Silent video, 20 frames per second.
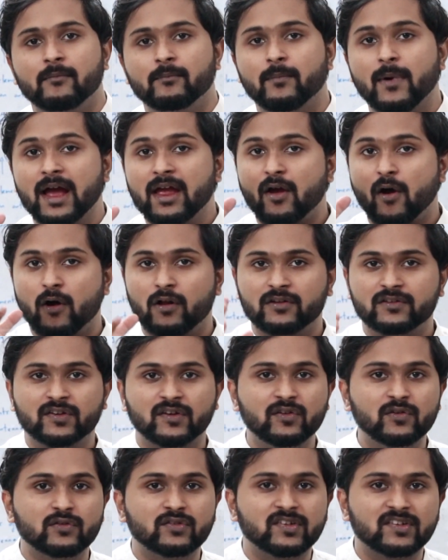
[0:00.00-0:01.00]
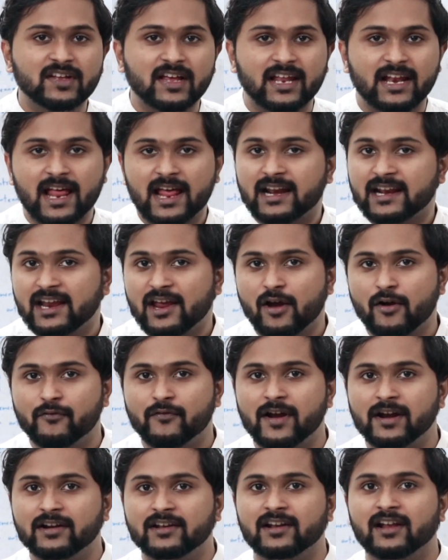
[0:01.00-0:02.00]
by also using an array of
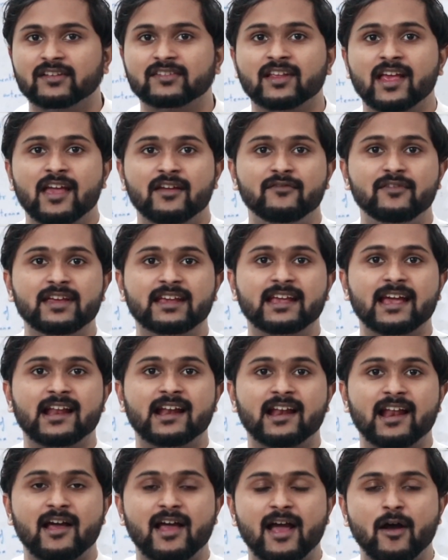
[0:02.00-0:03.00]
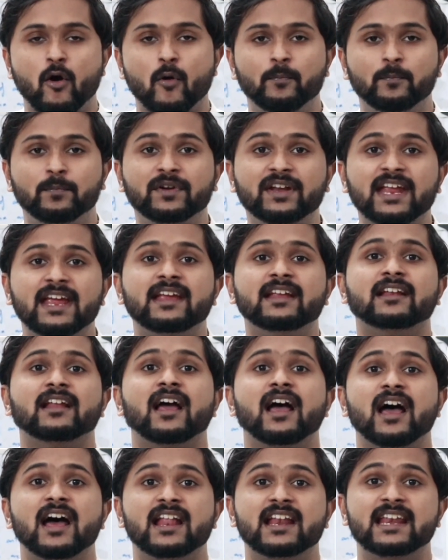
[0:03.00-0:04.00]
antennas, we can obtain
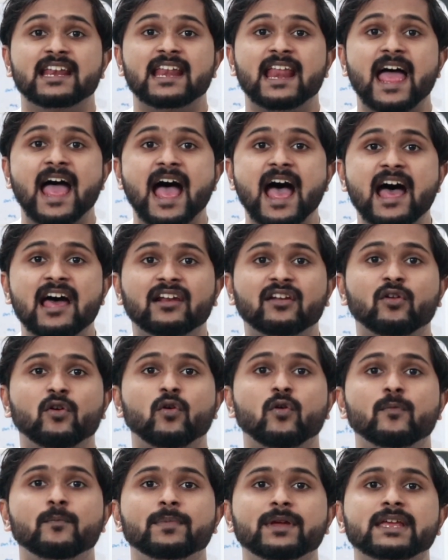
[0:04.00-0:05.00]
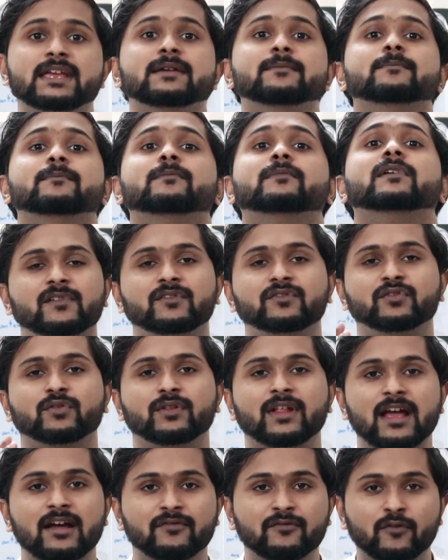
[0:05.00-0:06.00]
a narrow beam. So
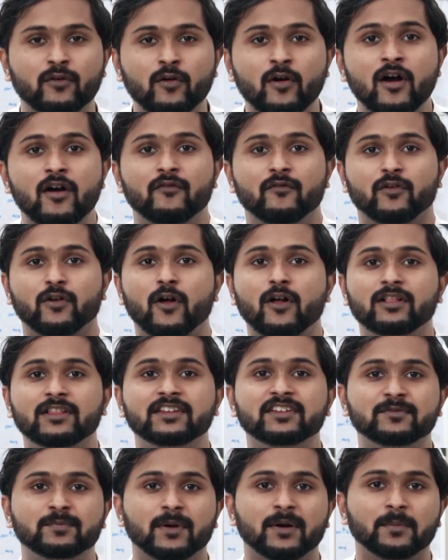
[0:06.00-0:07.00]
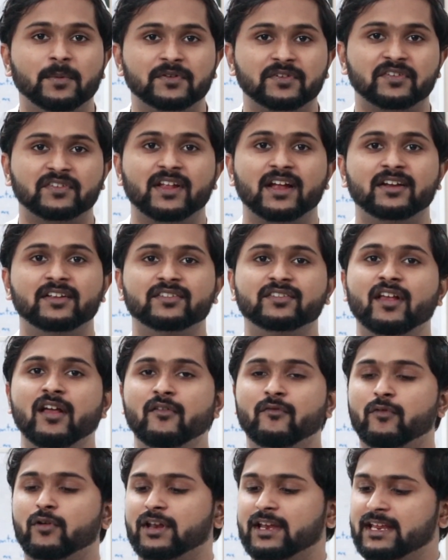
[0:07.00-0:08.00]
therefore, for all these purposes, that is,
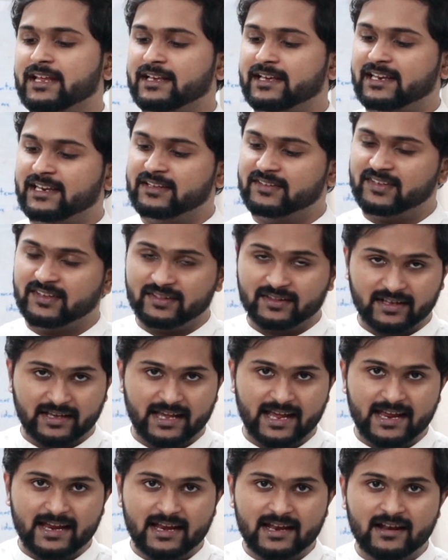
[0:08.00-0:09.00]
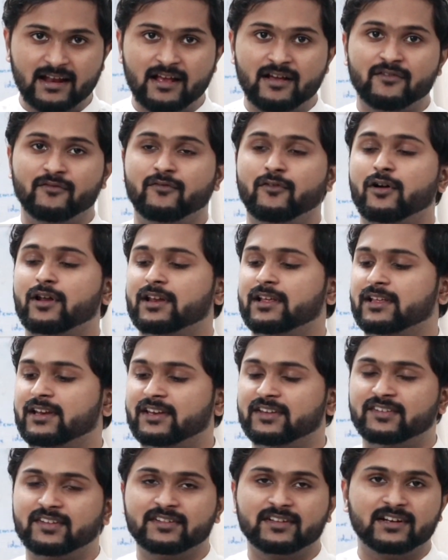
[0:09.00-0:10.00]
for increasing the gain, for
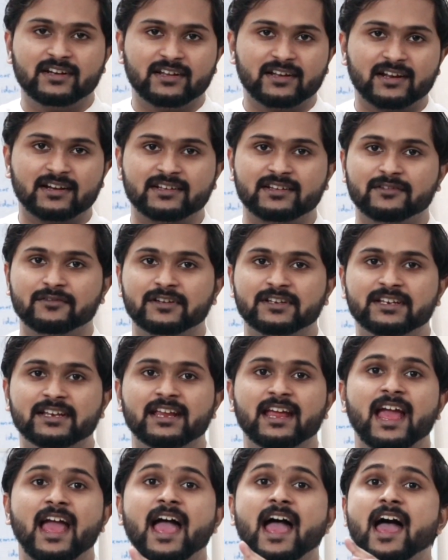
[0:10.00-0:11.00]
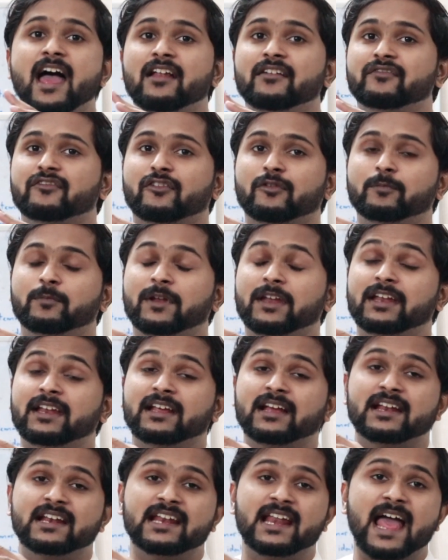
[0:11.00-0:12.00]
increasing the directivity, and for
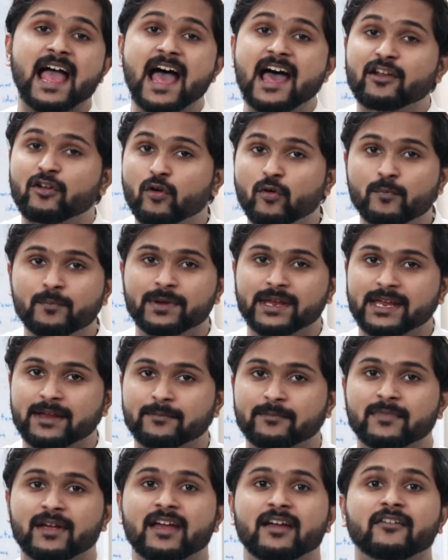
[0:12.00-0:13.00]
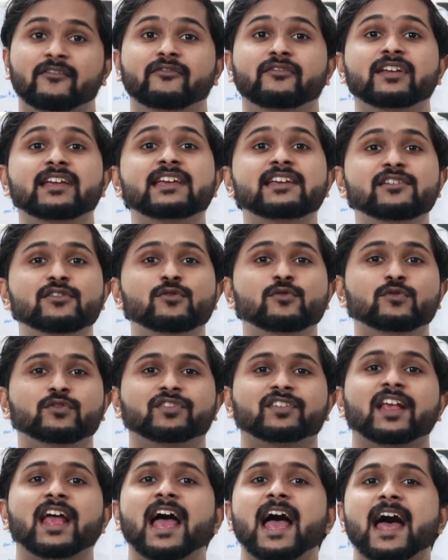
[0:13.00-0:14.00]
obtaining a narrow beam, we
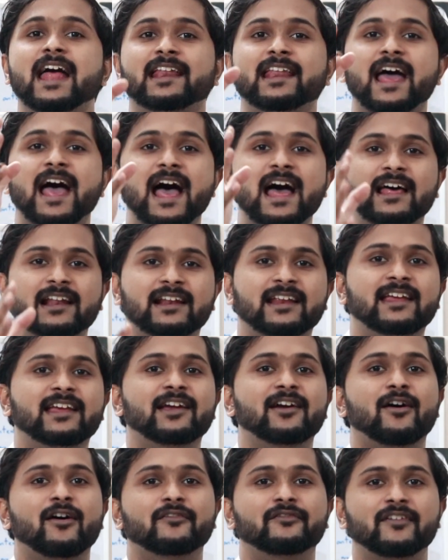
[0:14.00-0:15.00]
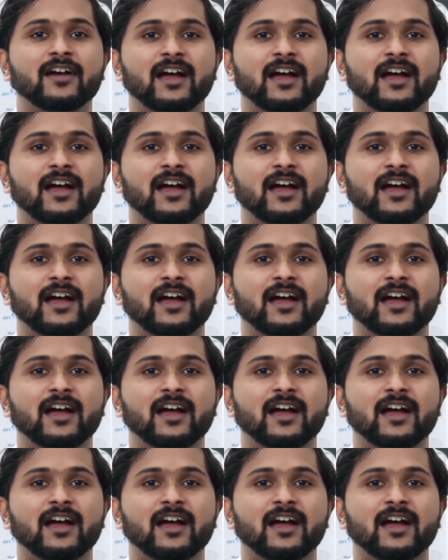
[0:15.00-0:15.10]
use an array of